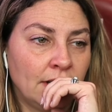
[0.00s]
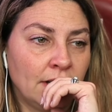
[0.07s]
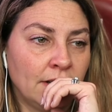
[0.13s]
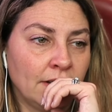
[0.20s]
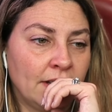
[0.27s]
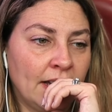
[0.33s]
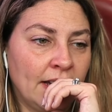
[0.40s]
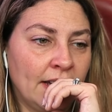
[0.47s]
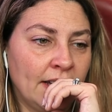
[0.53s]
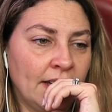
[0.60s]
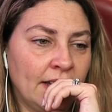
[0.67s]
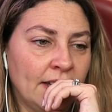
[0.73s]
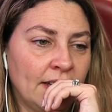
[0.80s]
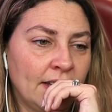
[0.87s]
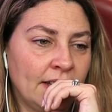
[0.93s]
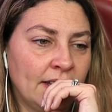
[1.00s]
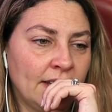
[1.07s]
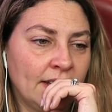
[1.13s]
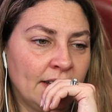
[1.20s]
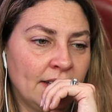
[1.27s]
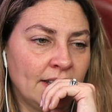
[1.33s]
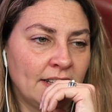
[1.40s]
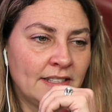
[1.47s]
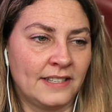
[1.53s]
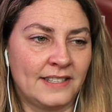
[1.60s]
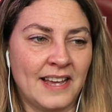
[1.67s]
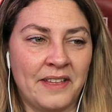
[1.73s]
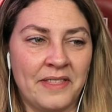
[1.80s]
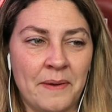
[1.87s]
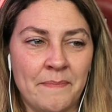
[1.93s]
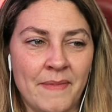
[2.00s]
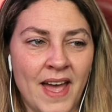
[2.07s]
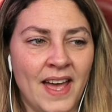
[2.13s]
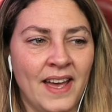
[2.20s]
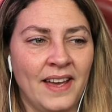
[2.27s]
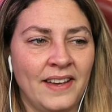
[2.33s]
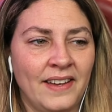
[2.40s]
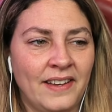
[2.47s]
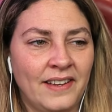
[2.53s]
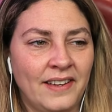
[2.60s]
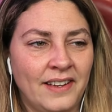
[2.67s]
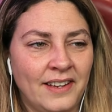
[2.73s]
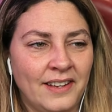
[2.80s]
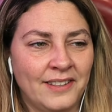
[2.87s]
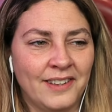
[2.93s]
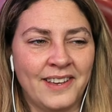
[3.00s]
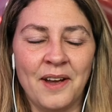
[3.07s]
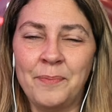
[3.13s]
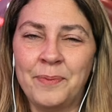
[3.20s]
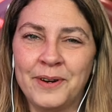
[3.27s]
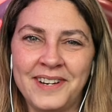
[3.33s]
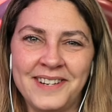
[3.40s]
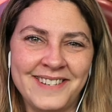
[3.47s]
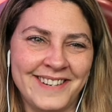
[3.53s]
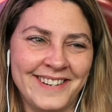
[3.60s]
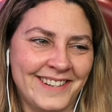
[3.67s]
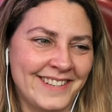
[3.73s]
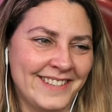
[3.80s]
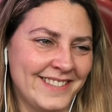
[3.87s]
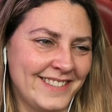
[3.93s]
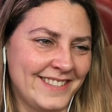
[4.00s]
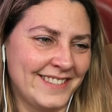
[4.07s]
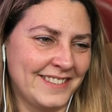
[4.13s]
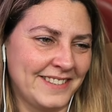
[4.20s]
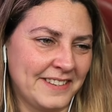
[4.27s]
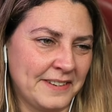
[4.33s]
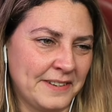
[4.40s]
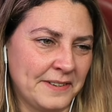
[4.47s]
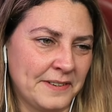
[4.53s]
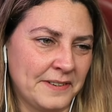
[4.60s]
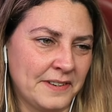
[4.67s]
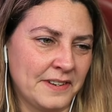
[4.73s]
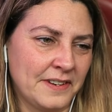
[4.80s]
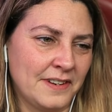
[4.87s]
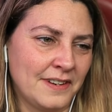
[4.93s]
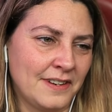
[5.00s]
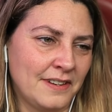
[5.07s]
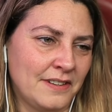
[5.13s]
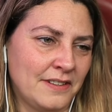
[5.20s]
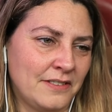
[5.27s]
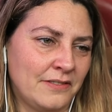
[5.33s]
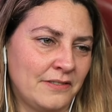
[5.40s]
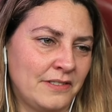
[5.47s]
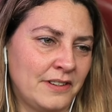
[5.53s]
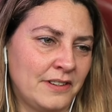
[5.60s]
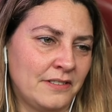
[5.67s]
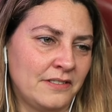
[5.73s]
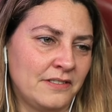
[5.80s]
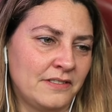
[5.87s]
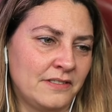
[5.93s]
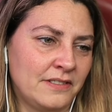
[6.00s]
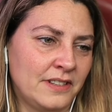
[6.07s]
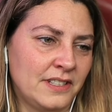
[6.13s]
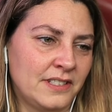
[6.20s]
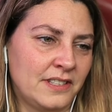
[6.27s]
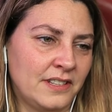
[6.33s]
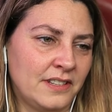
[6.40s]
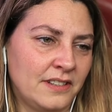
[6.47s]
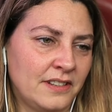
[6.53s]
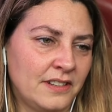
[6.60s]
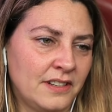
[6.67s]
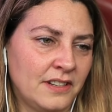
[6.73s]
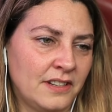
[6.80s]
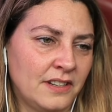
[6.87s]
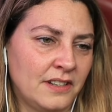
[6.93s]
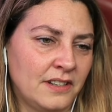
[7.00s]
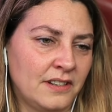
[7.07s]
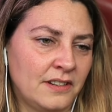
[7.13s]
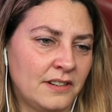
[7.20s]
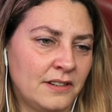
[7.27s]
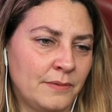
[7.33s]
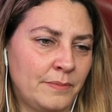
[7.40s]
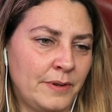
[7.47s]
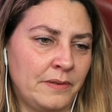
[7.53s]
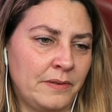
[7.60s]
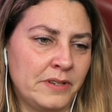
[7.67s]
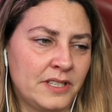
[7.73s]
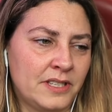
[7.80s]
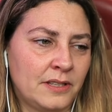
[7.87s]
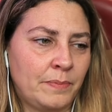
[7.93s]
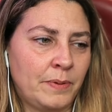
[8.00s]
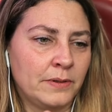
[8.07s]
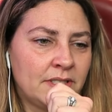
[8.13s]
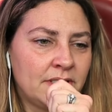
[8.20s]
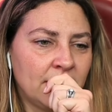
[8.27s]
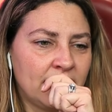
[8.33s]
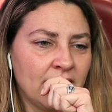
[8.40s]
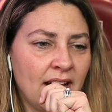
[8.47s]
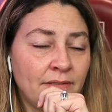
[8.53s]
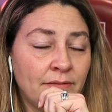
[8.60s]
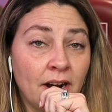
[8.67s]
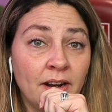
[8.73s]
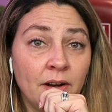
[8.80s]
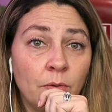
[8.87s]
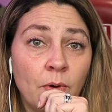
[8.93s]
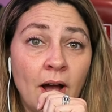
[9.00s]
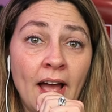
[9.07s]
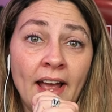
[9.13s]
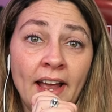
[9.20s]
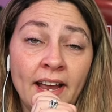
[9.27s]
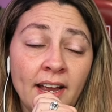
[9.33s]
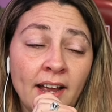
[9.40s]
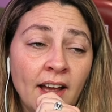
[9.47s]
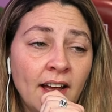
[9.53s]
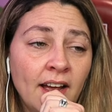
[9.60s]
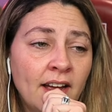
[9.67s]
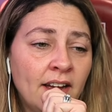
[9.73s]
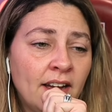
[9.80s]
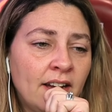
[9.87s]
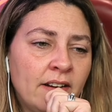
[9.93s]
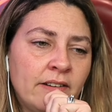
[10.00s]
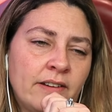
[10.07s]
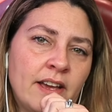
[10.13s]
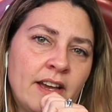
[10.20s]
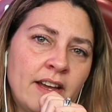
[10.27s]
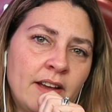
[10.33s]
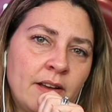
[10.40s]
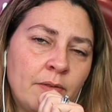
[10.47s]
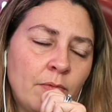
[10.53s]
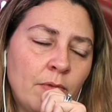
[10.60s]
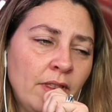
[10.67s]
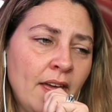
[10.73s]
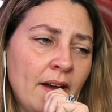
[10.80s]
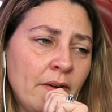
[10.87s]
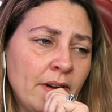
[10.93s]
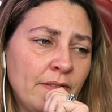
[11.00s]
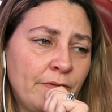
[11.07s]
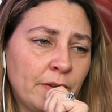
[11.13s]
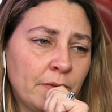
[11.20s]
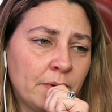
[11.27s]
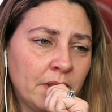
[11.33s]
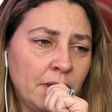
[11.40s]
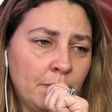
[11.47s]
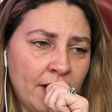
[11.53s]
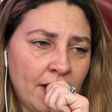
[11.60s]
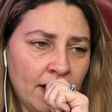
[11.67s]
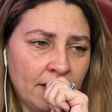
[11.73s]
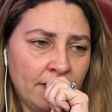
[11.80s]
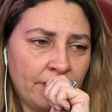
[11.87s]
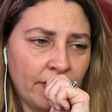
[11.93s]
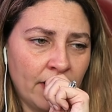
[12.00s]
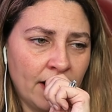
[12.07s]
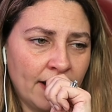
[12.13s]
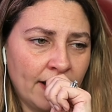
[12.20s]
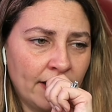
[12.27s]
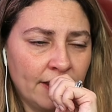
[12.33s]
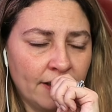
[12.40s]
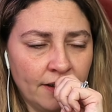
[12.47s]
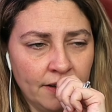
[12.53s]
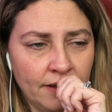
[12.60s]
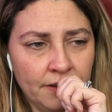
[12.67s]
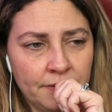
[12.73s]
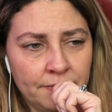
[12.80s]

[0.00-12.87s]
Okay. This is how they met? Look how pretty she is. Oh no. Is it her baby's supposed to die right away? Okay. Well, now I feel really bad for Agatha.